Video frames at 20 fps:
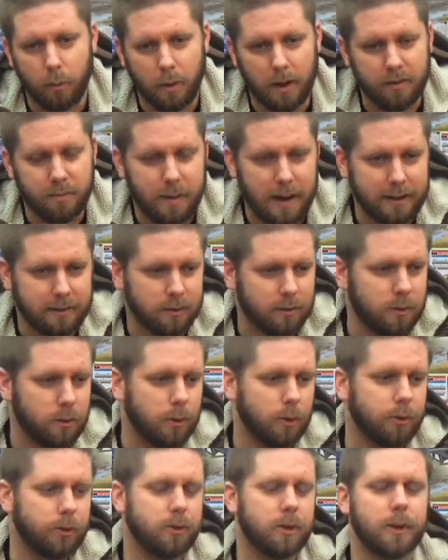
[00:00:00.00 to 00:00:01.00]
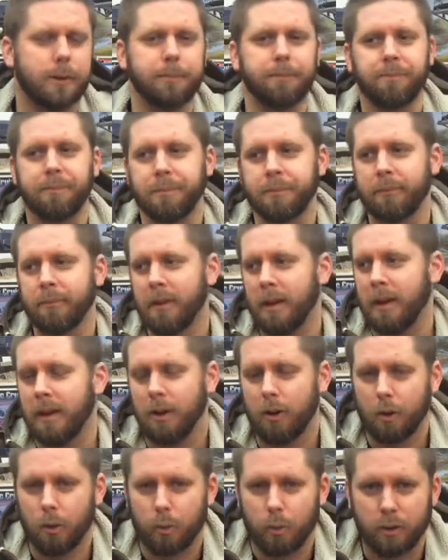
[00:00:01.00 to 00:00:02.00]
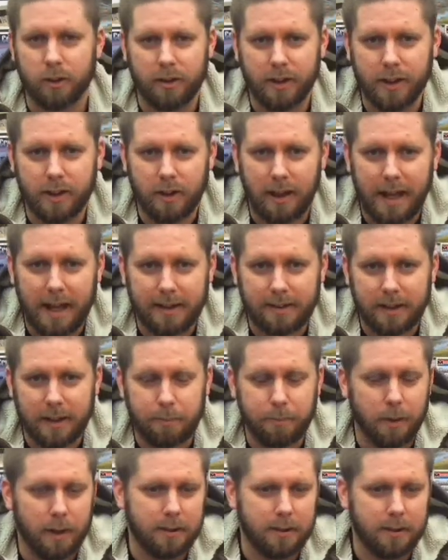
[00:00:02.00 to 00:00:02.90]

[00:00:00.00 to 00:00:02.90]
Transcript: The wife back to school. So it was a little hectic.